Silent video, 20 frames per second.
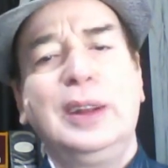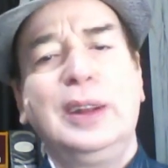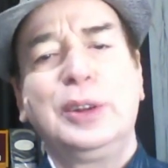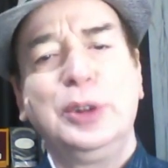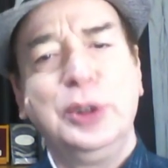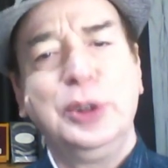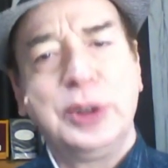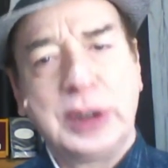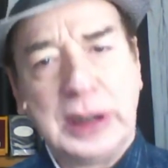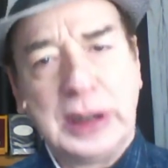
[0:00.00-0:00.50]

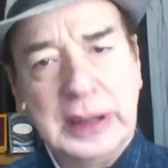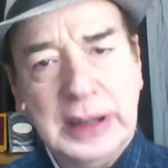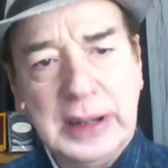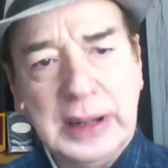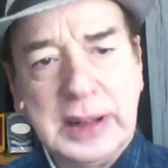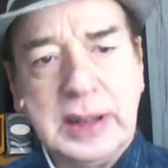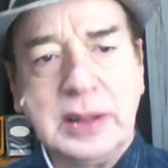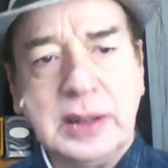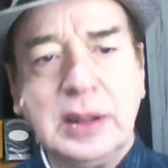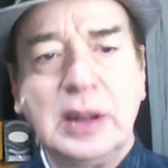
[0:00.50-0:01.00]
Do you
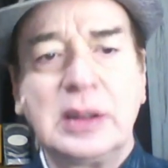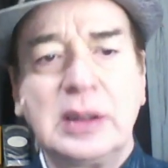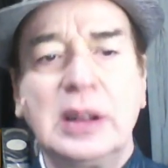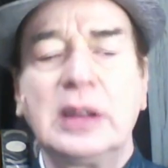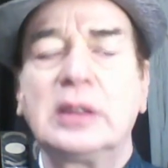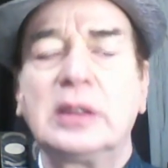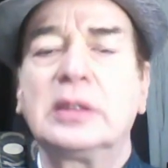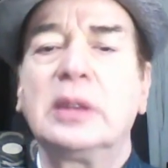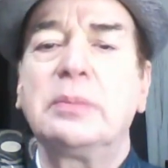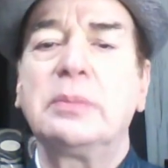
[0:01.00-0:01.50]
really think that
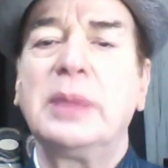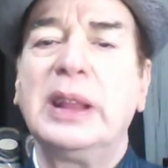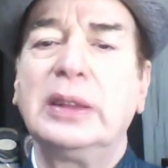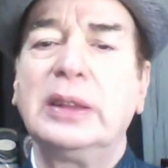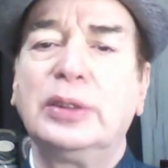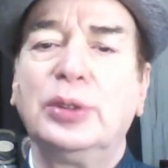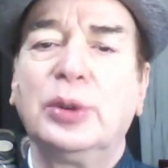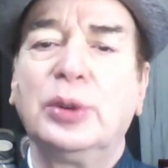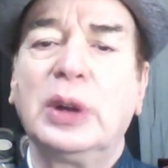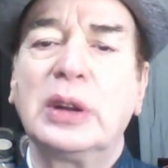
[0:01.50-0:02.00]
there is a
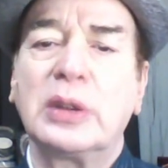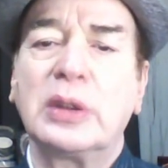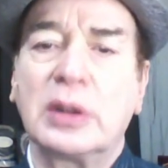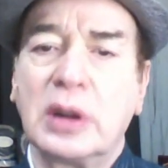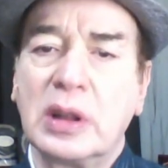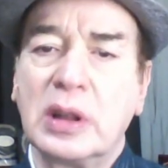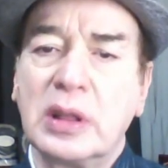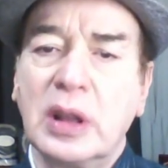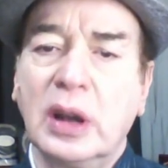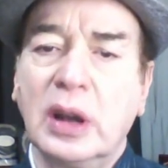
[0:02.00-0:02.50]
place you can
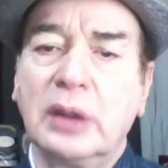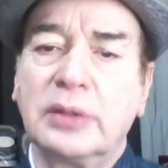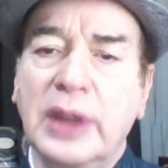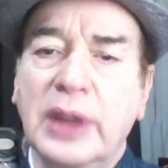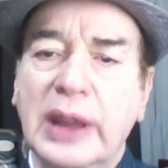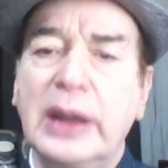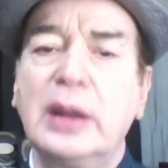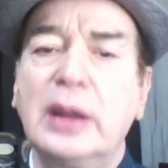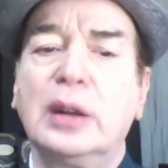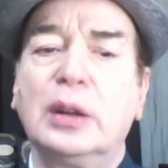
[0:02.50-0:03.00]
run
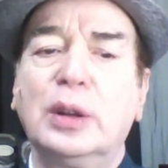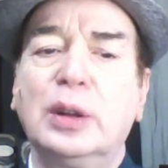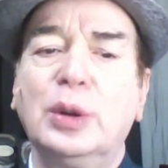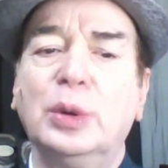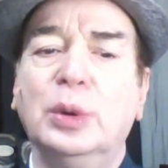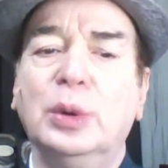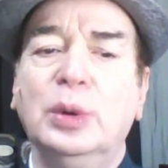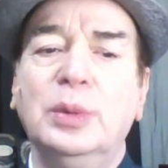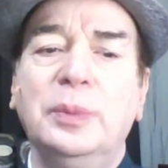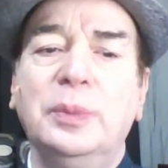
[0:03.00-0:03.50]
away
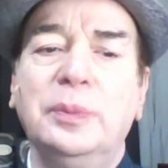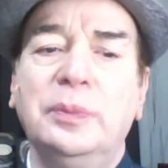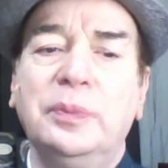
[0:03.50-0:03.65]
to